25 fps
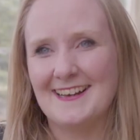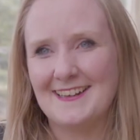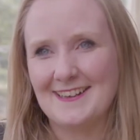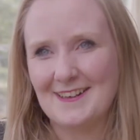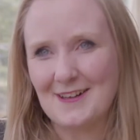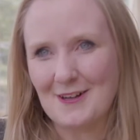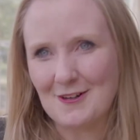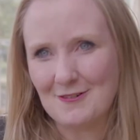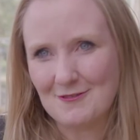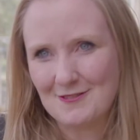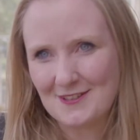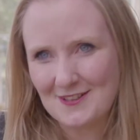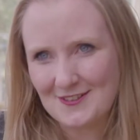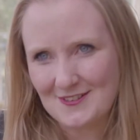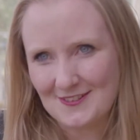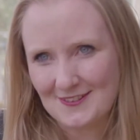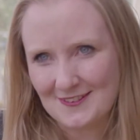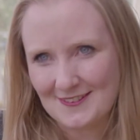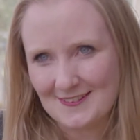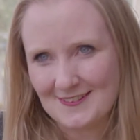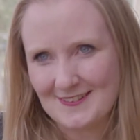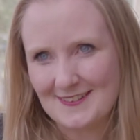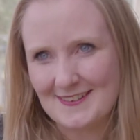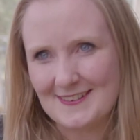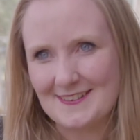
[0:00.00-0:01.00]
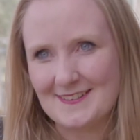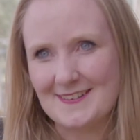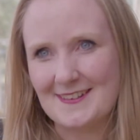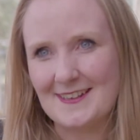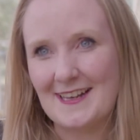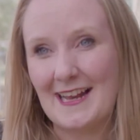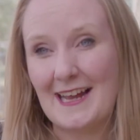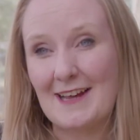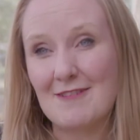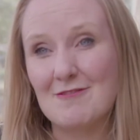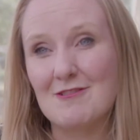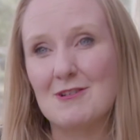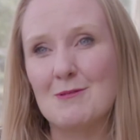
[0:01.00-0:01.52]
And our vision is that
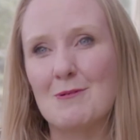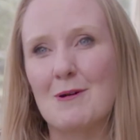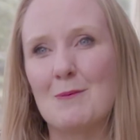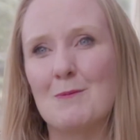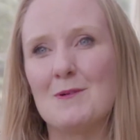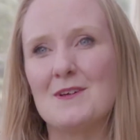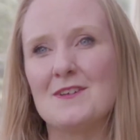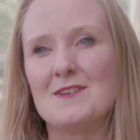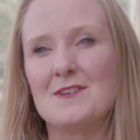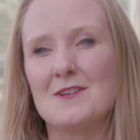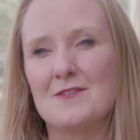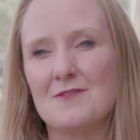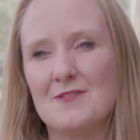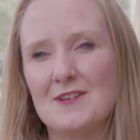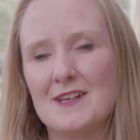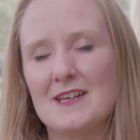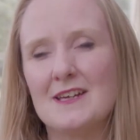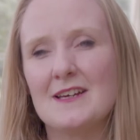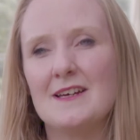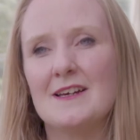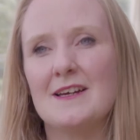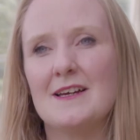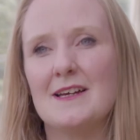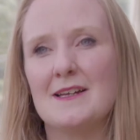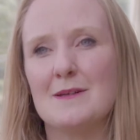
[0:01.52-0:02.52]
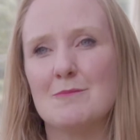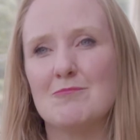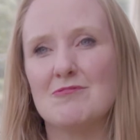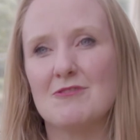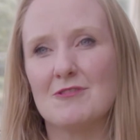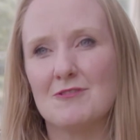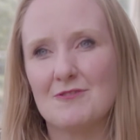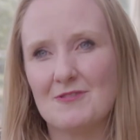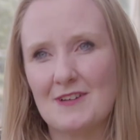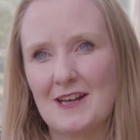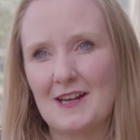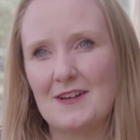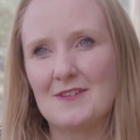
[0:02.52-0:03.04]
everyone with severe and
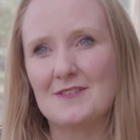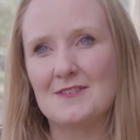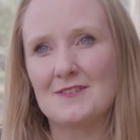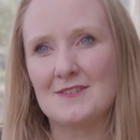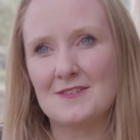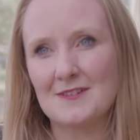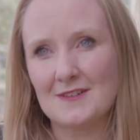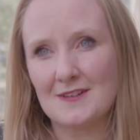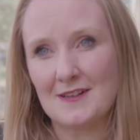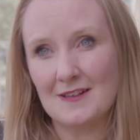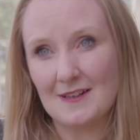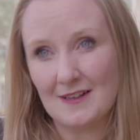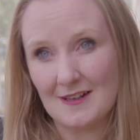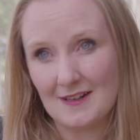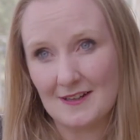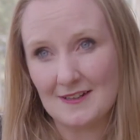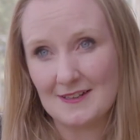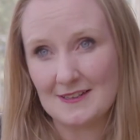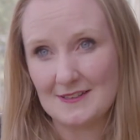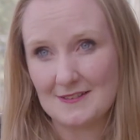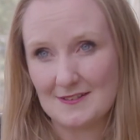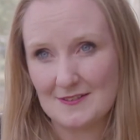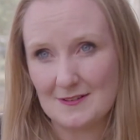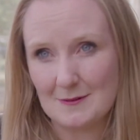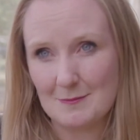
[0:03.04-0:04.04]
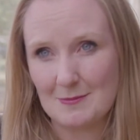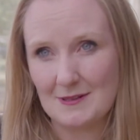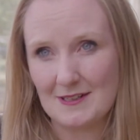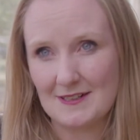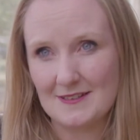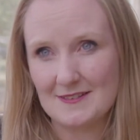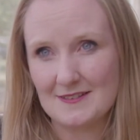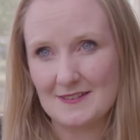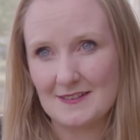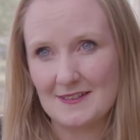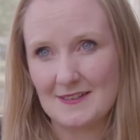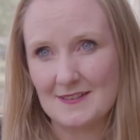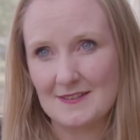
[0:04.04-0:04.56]
profound learning
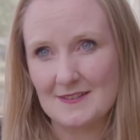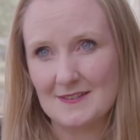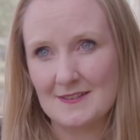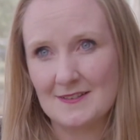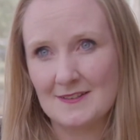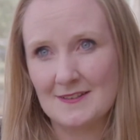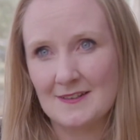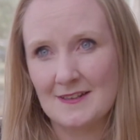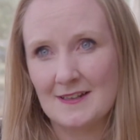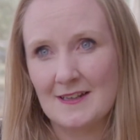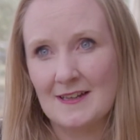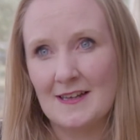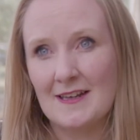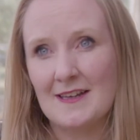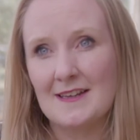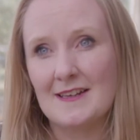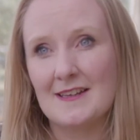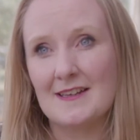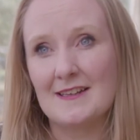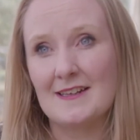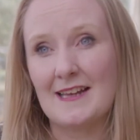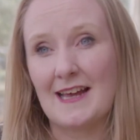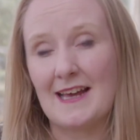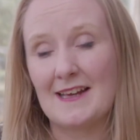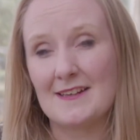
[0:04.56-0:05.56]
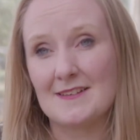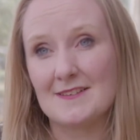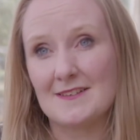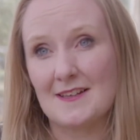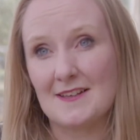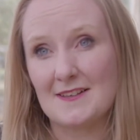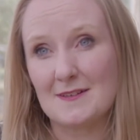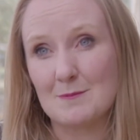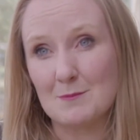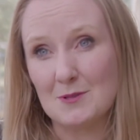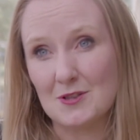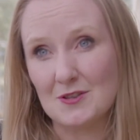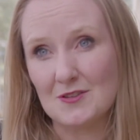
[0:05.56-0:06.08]
disabilities can
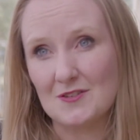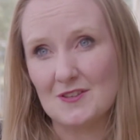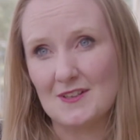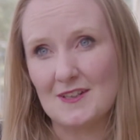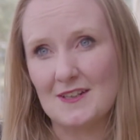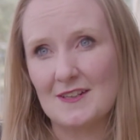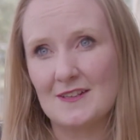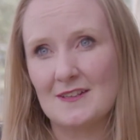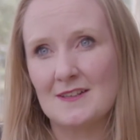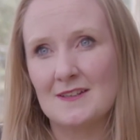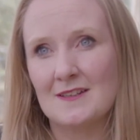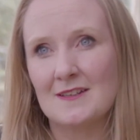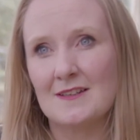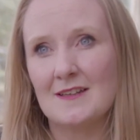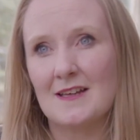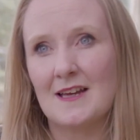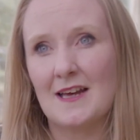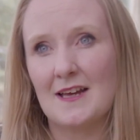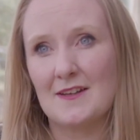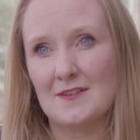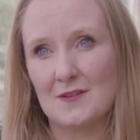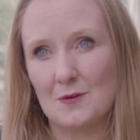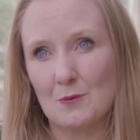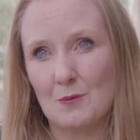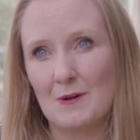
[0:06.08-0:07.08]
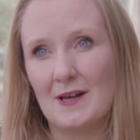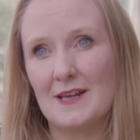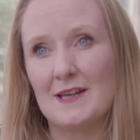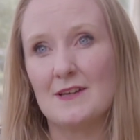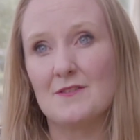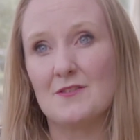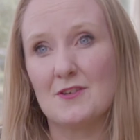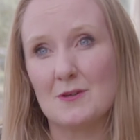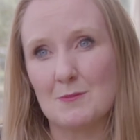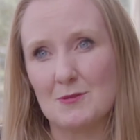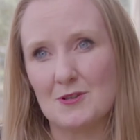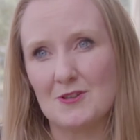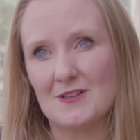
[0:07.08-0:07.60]
access music as a way
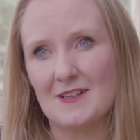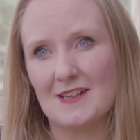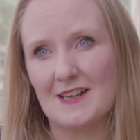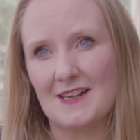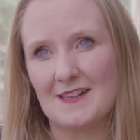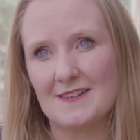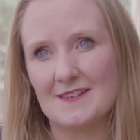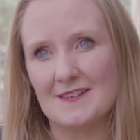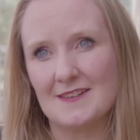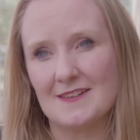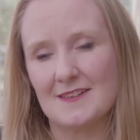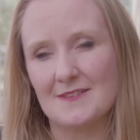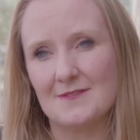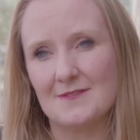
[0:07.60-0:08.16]
of communicating.